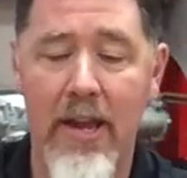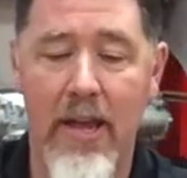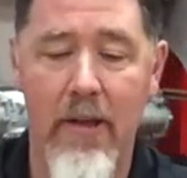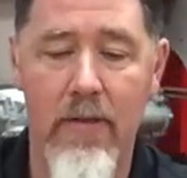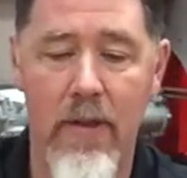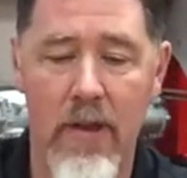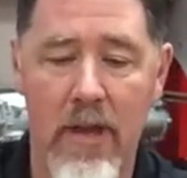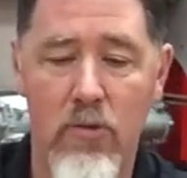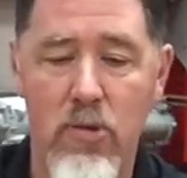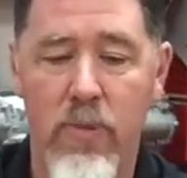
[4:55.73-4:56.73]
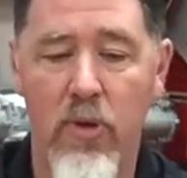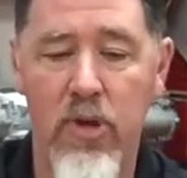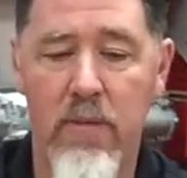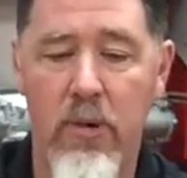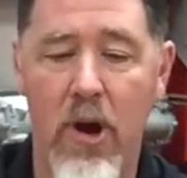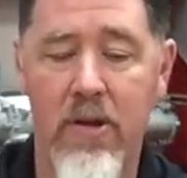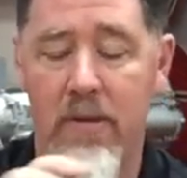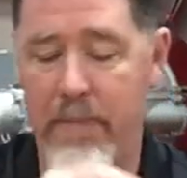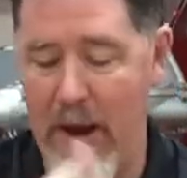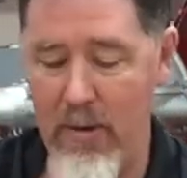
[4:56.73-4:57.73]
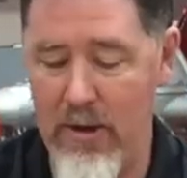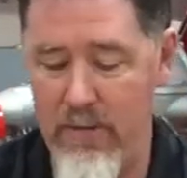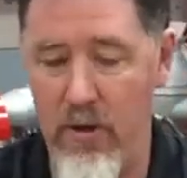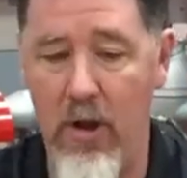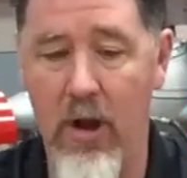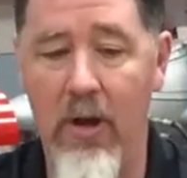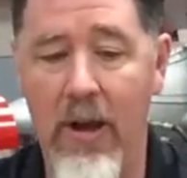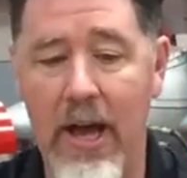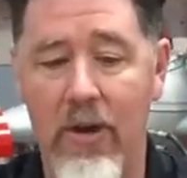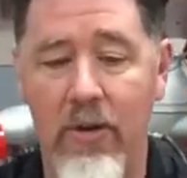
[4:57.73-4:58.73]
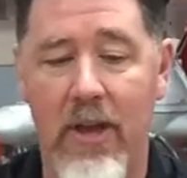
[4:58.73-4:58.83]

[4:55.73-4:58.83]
And when you pull this apart, the bearings fall all out.